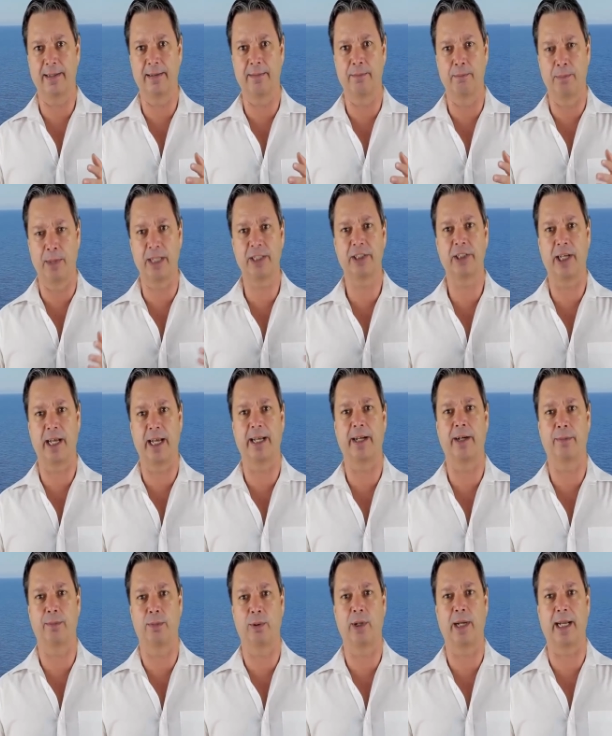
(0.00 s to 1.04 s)
much higher
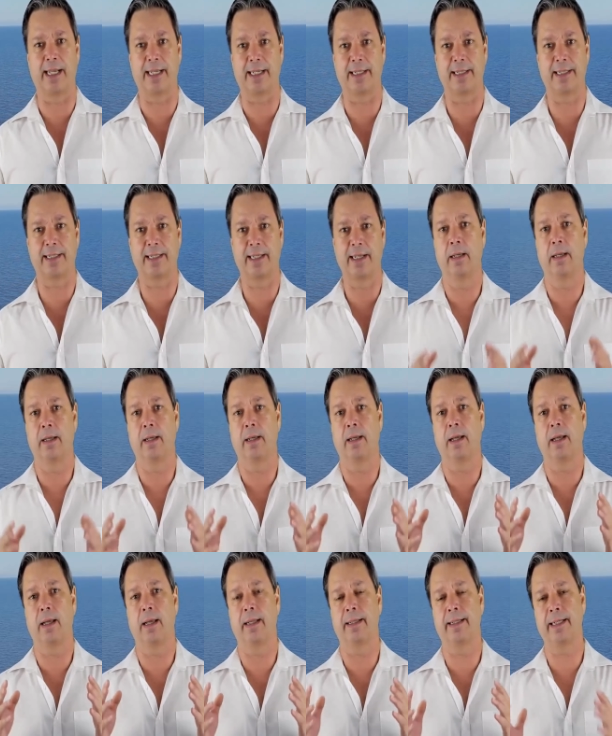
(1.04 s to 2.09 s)
price.
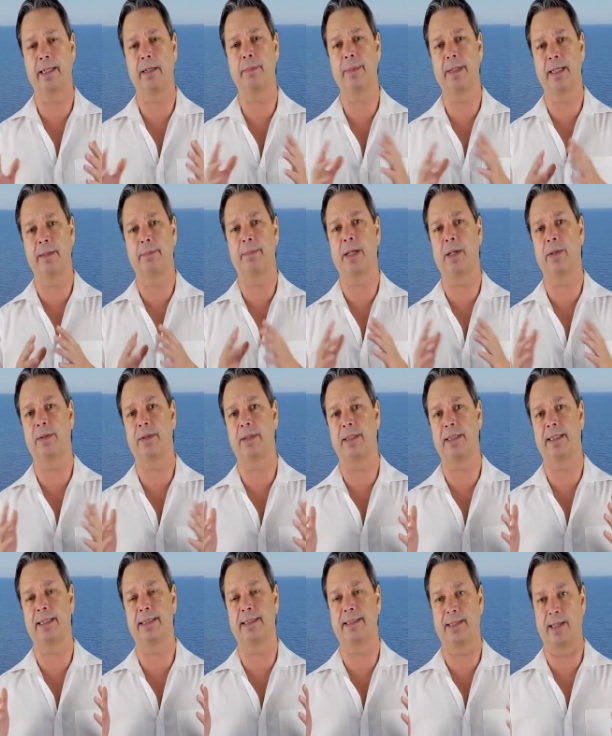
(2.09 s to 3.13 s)
A little bit about the
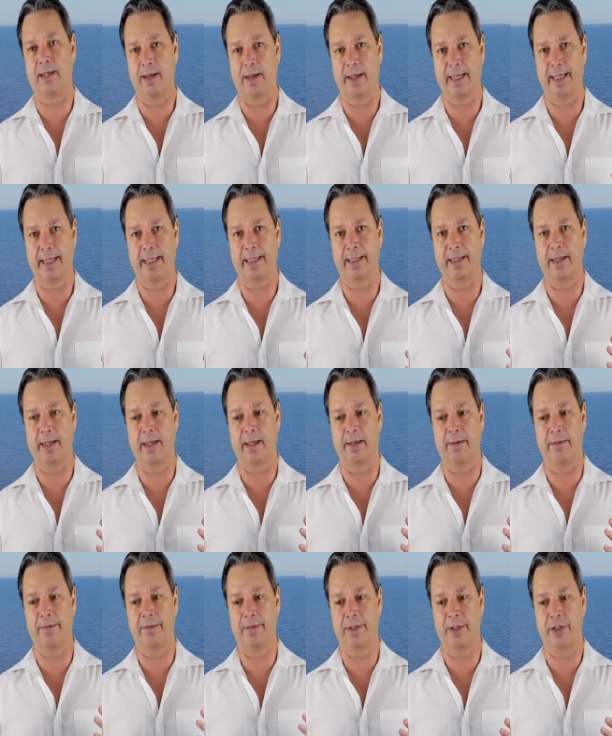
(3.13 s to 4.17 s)
design
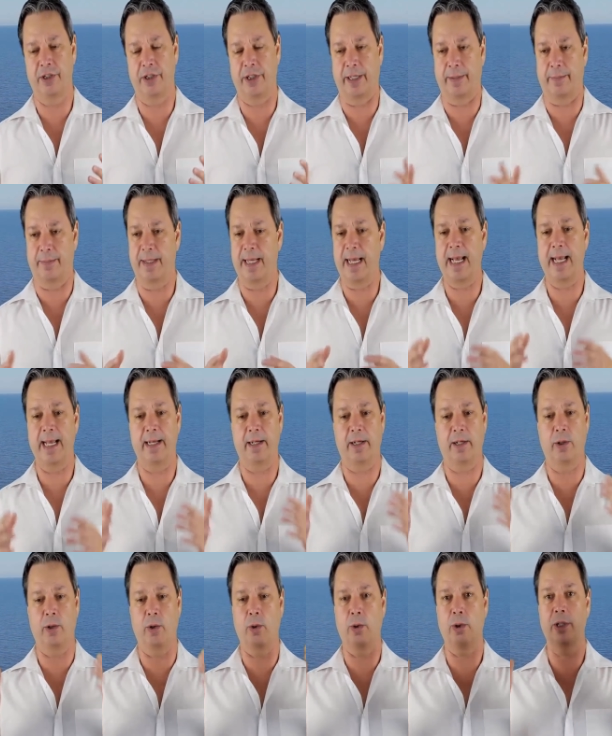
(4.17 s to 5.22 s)
of the ship. That
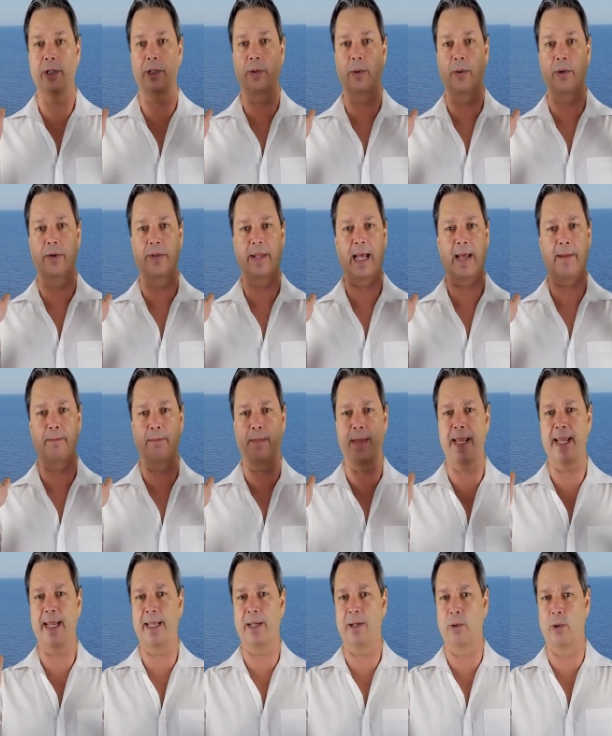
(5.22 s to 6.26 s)
corridor, that
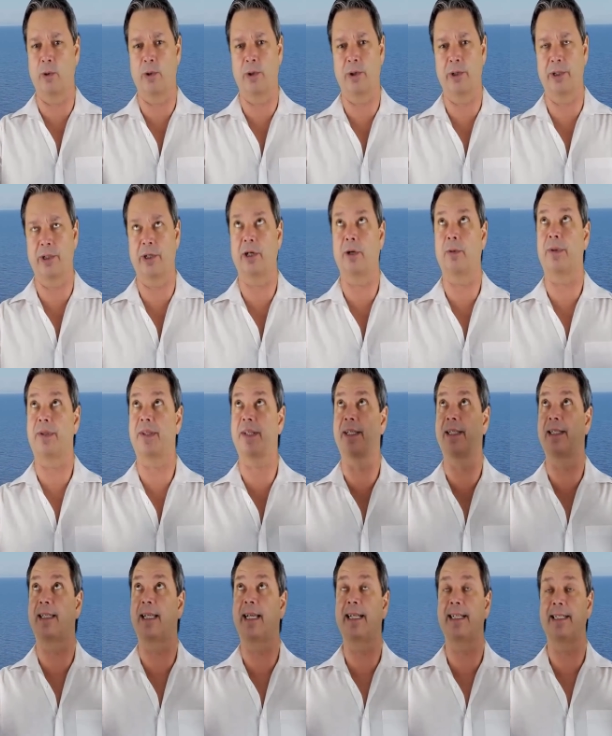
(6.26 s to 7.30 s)
main corridor with the
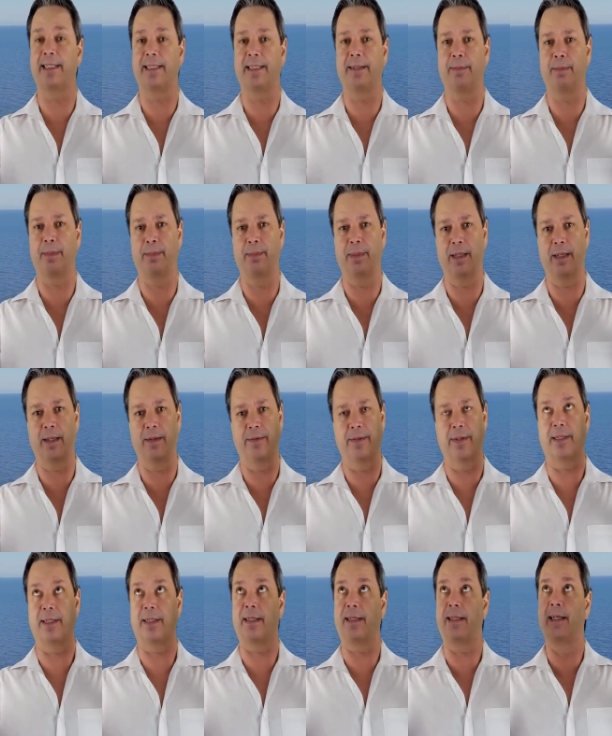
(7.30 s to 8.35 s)
lights up above,
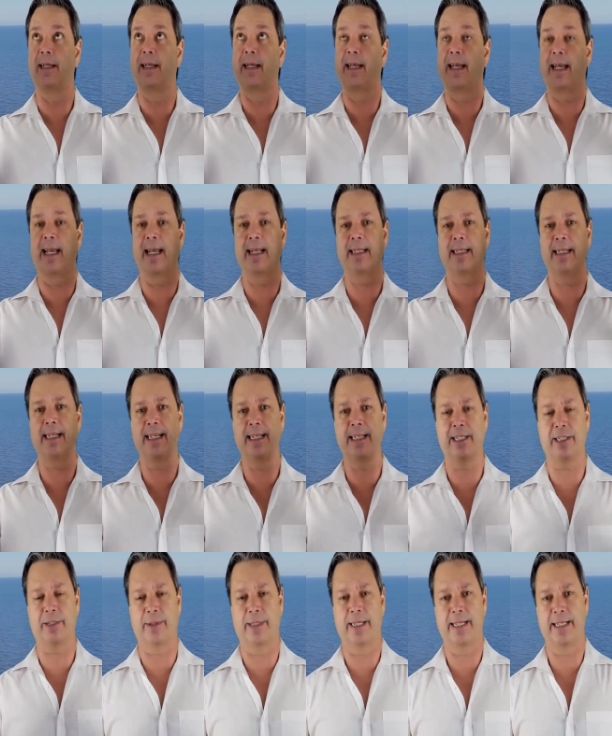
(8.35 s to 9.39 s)
the LED
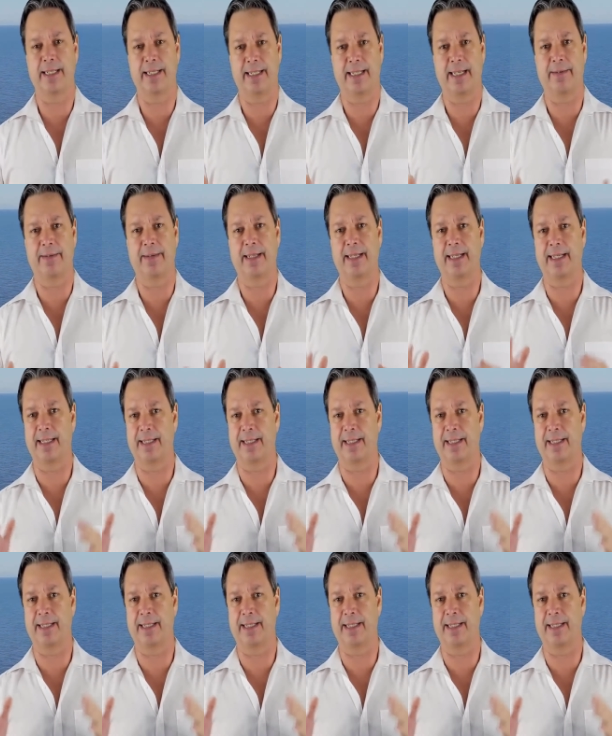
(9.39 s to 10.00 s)
screens and everything